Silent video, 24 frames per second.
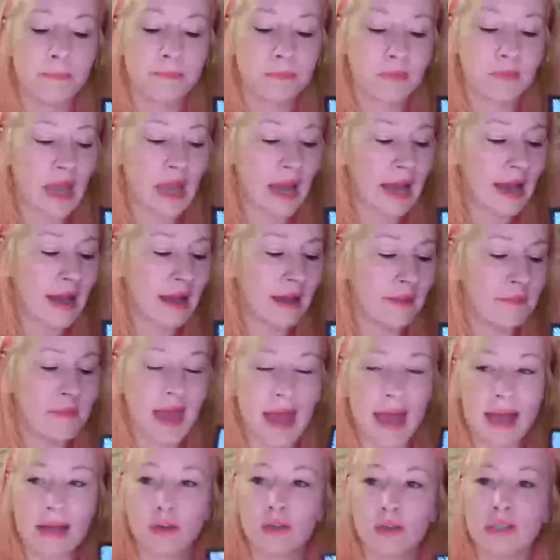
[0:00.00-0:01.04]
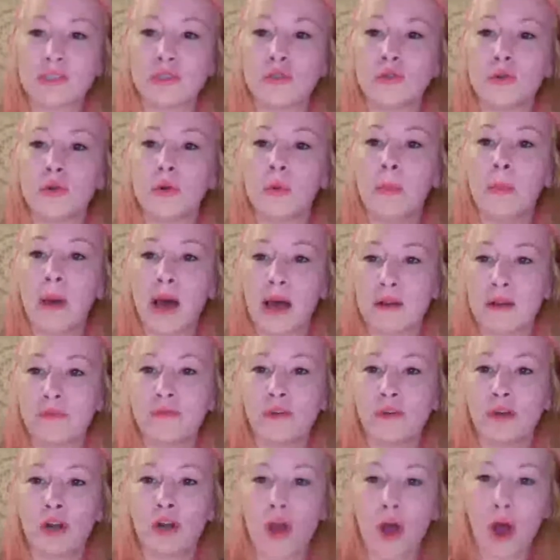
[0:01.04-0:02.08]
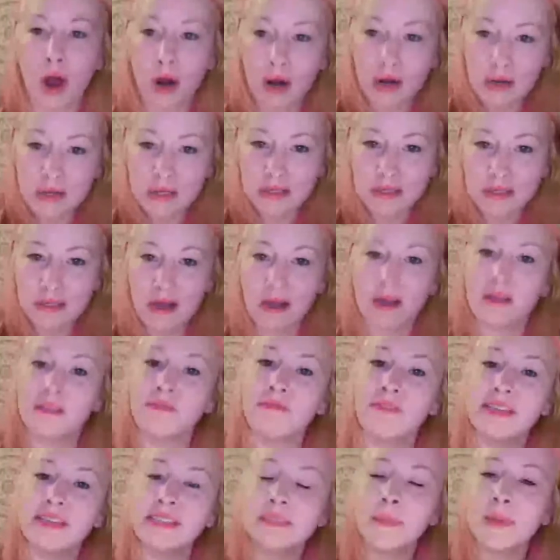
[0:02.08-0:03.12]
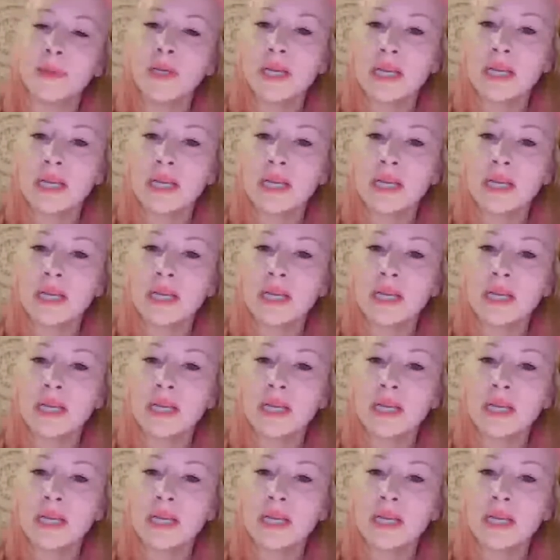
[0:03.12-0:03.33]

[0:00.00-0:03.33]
I'm at Crystal Bodiford Art on Facebook